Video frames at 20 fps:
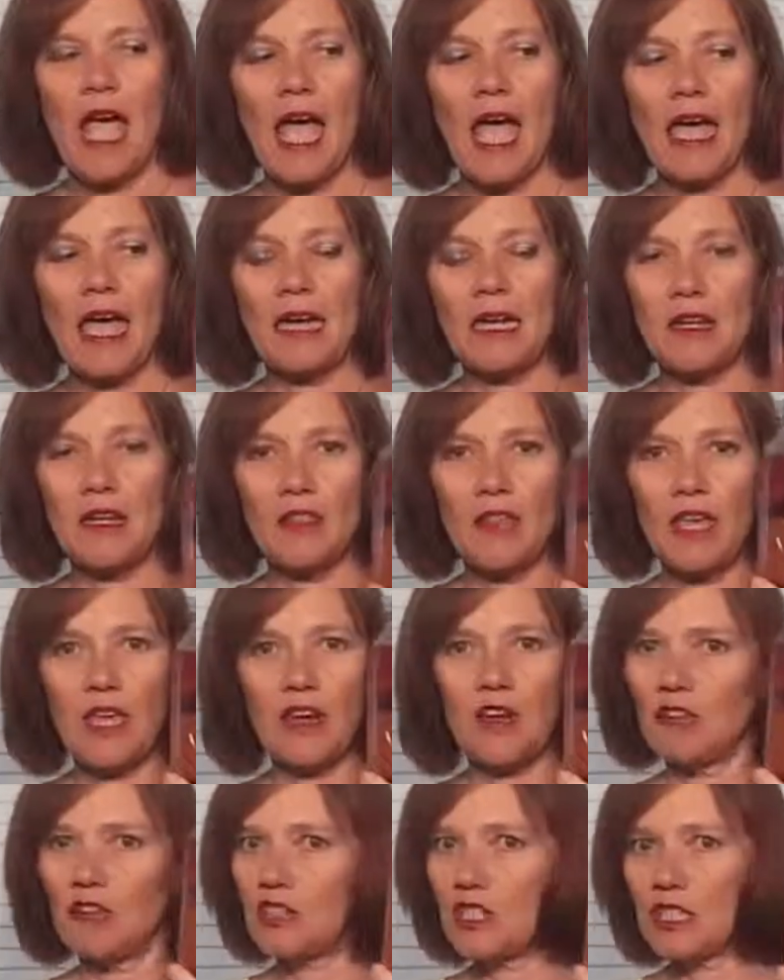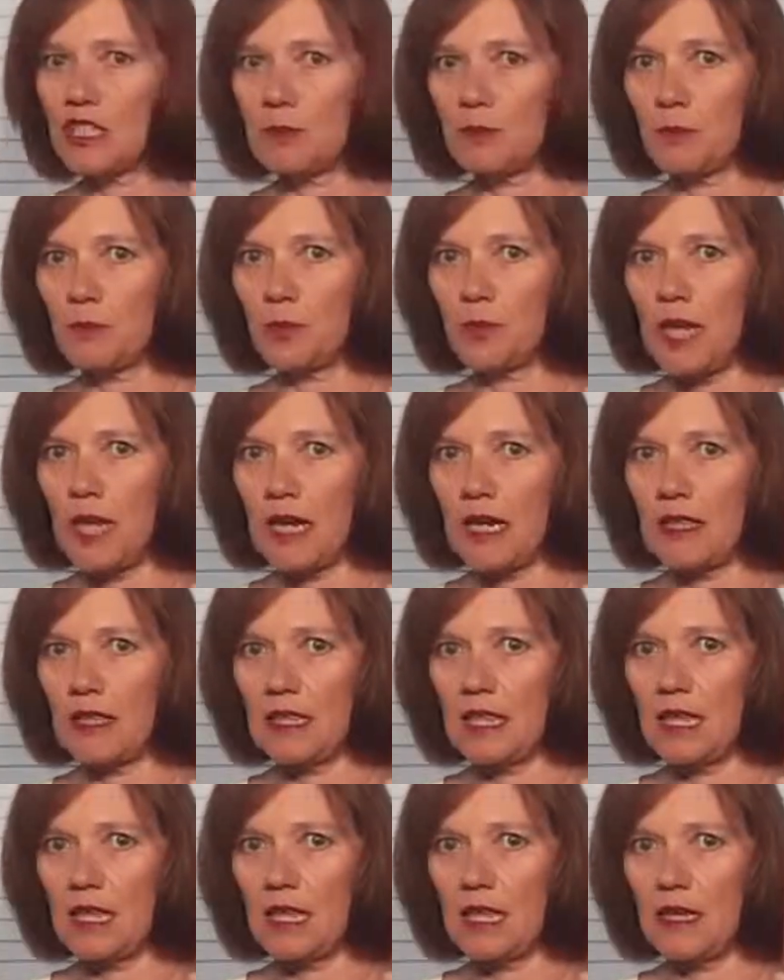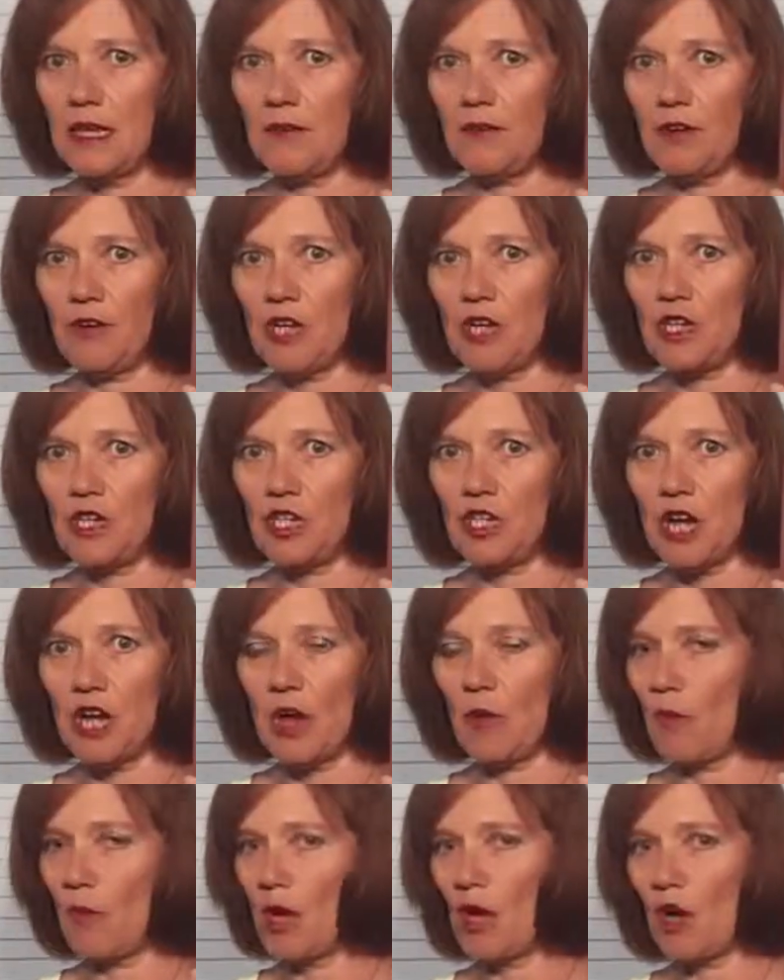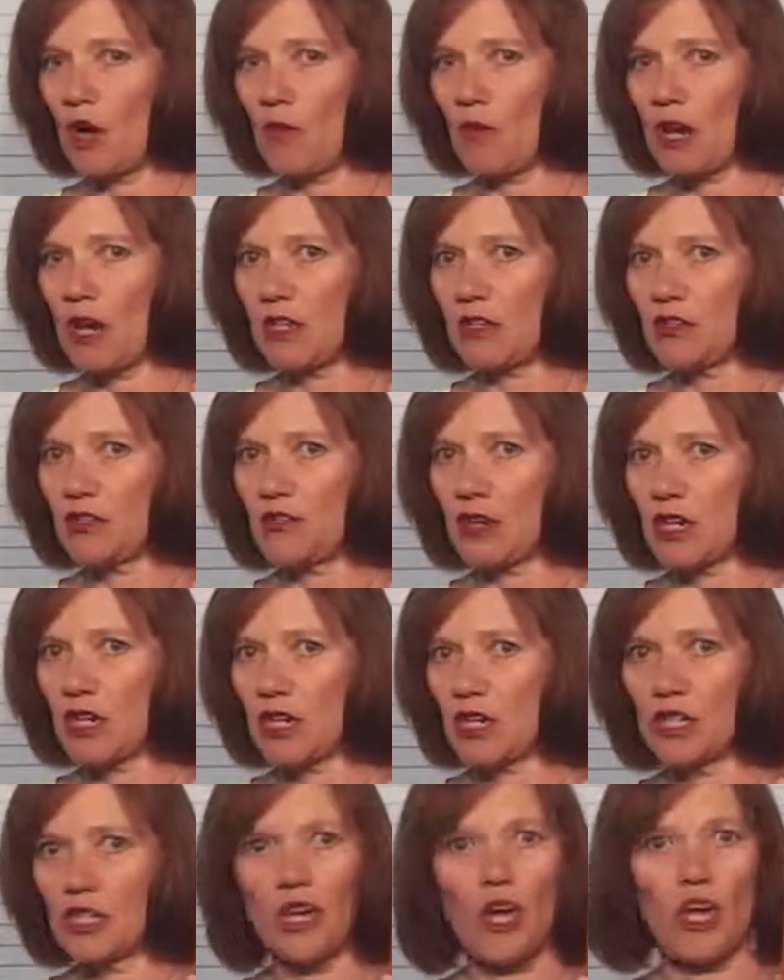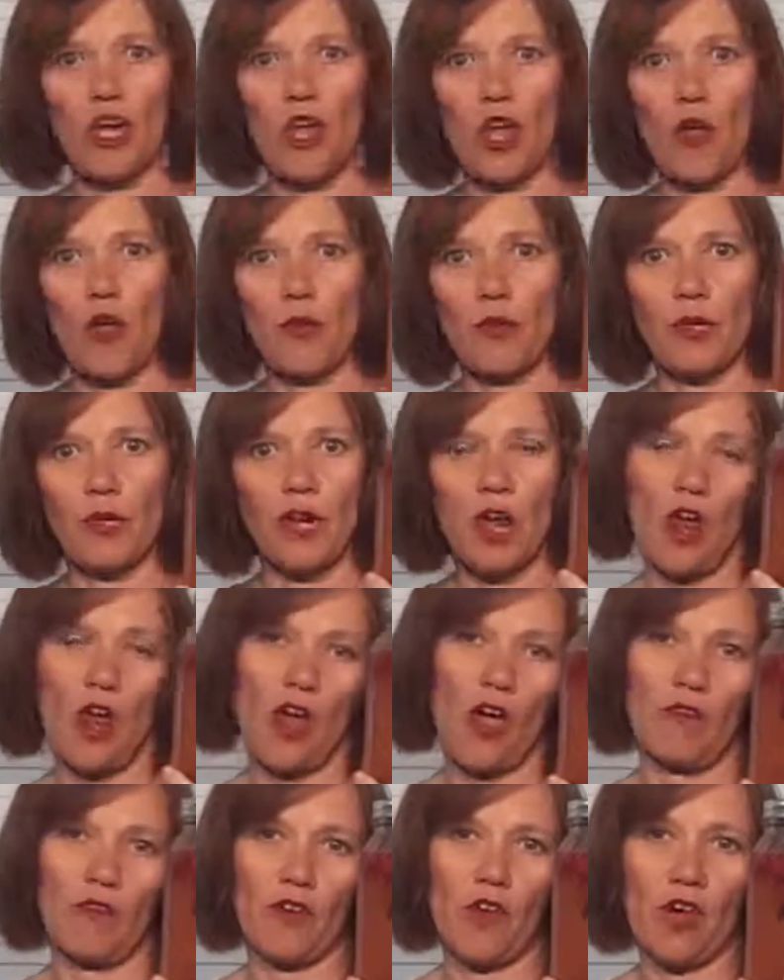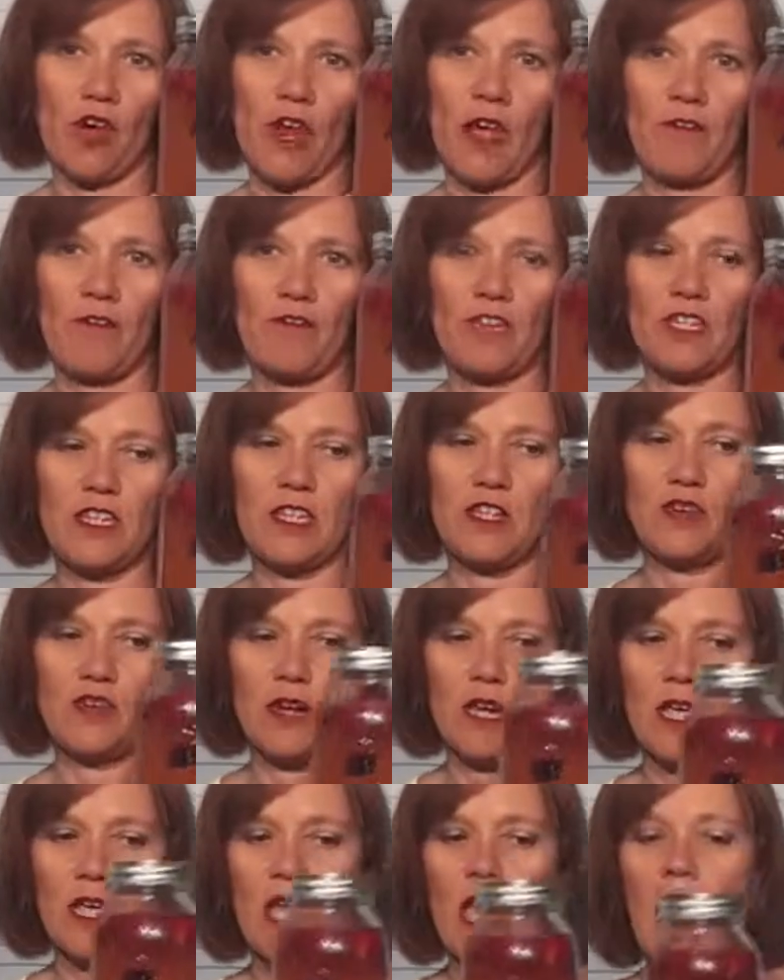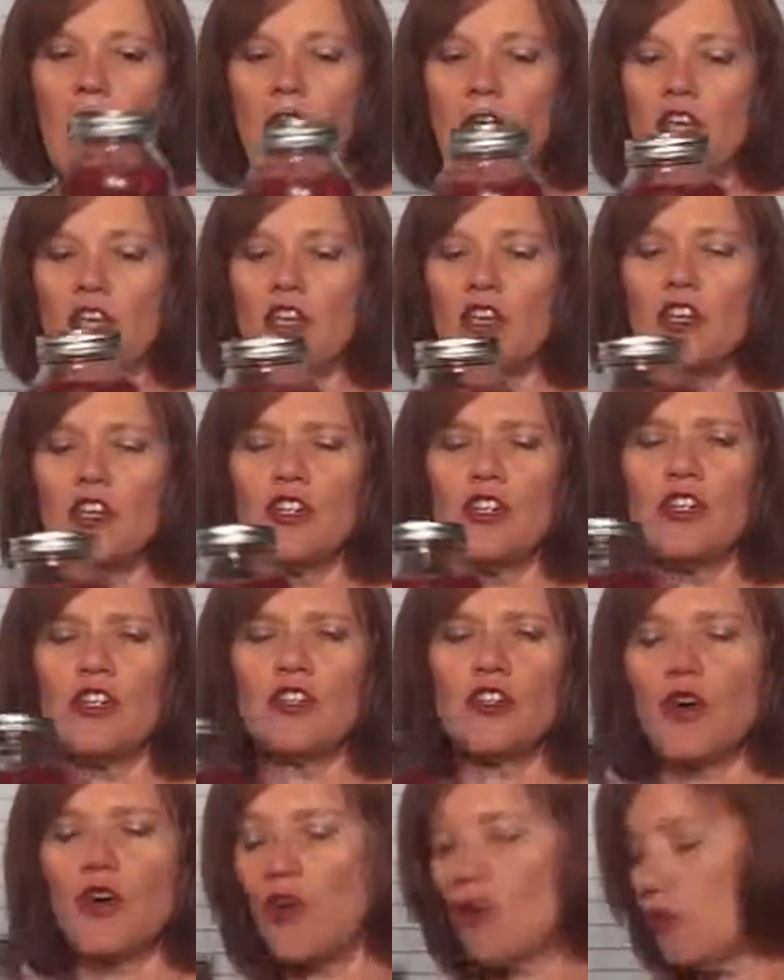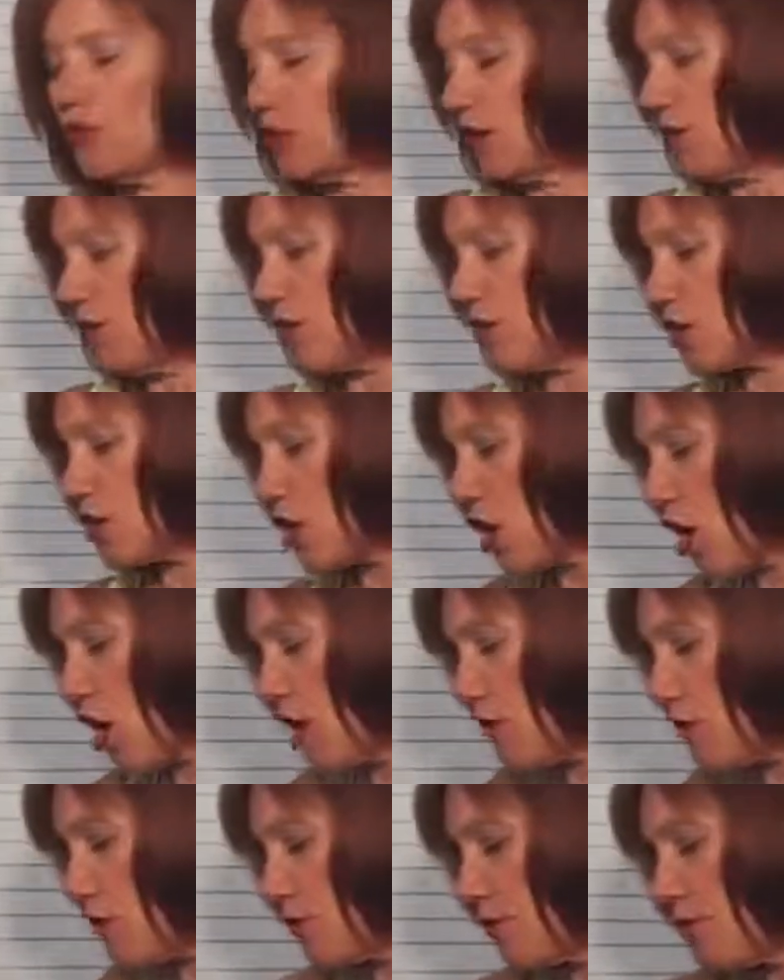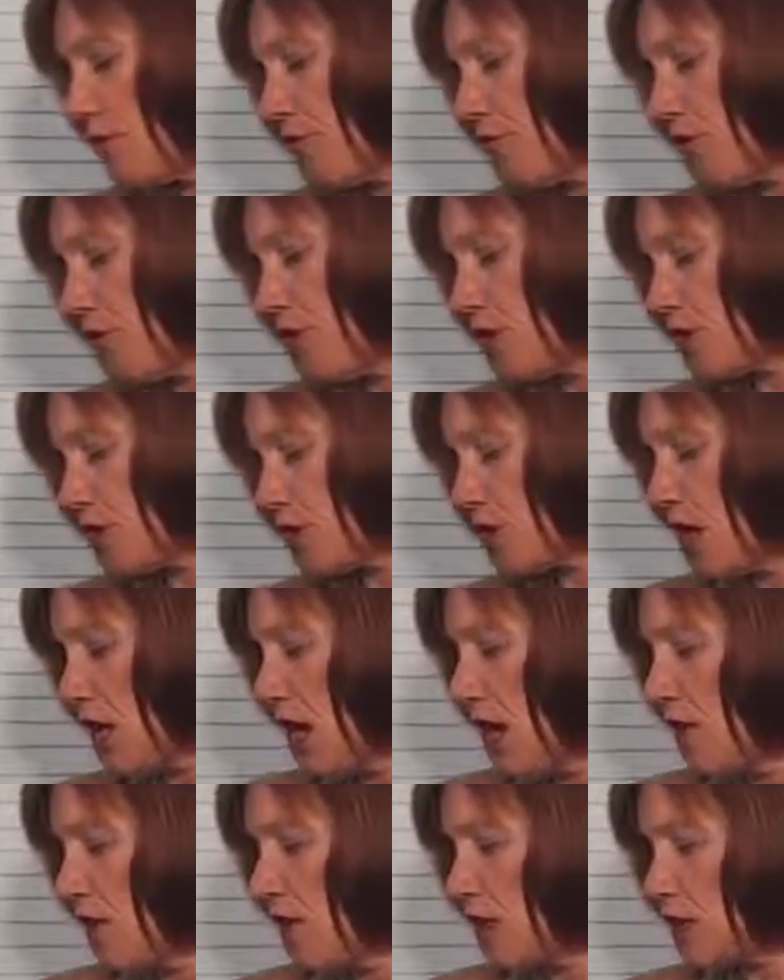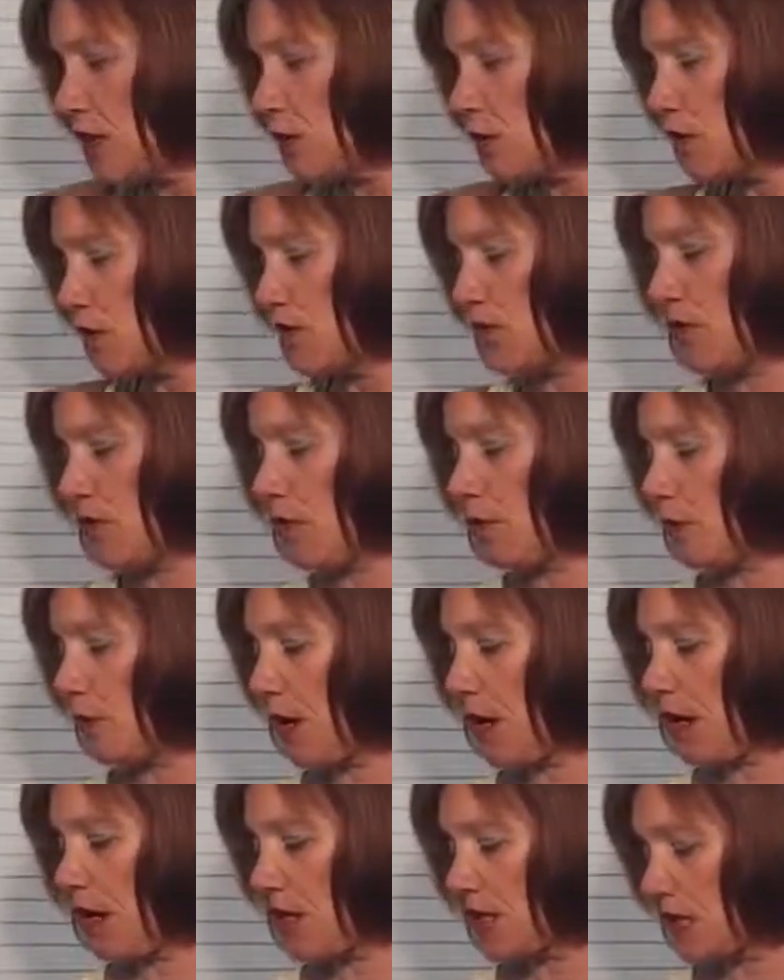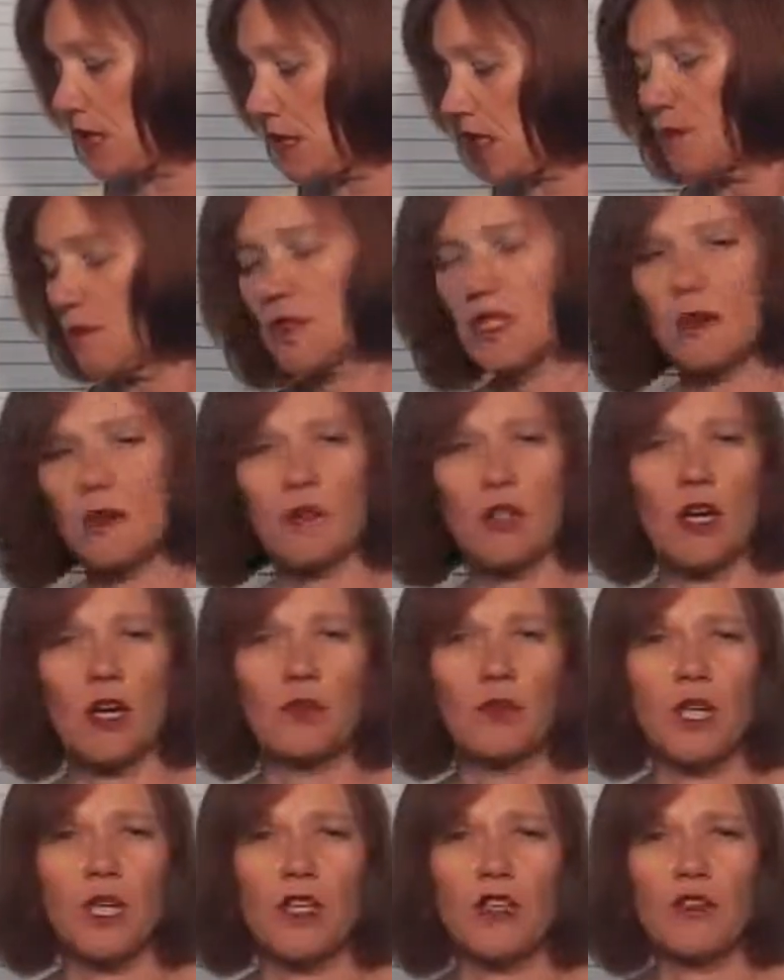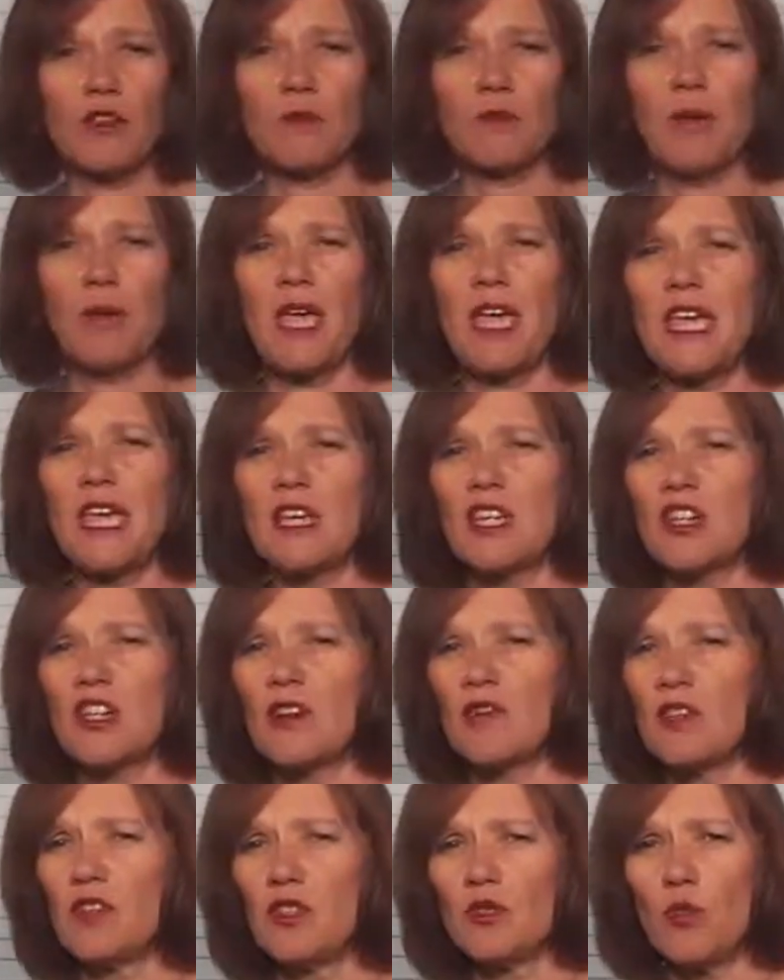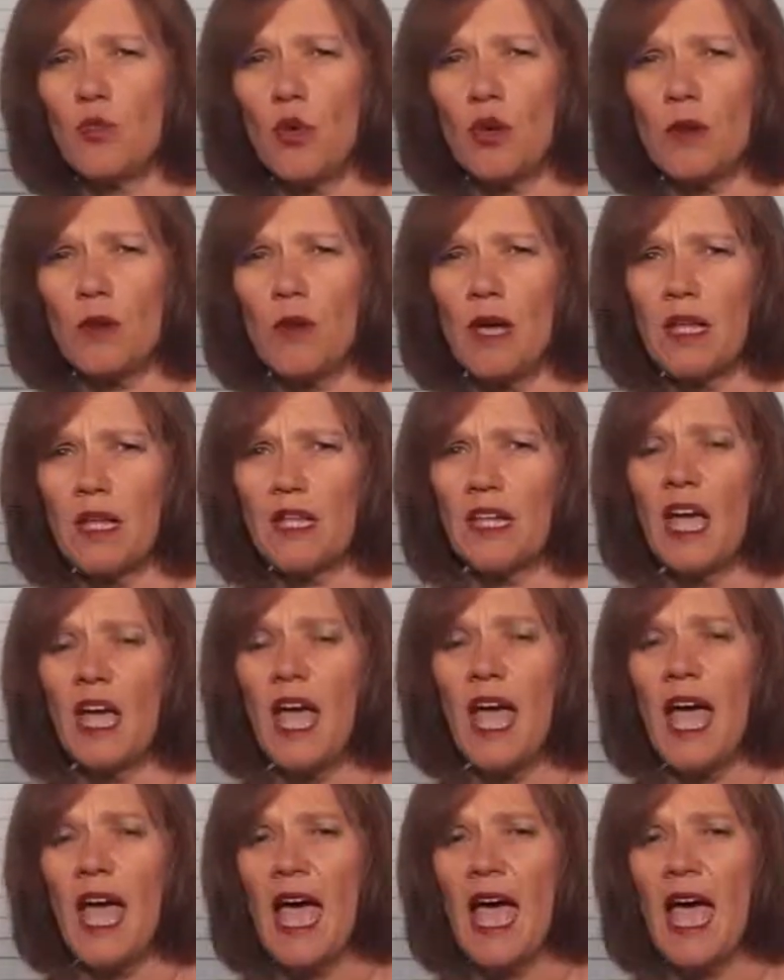And then I'll just put that in the fridge, and when I'm ready to drink it, I'll open it and I've got a fizzy drink. You can use all different types of fruits. These ones have got berries in them. Sometimes I use peach, I've used watermelon.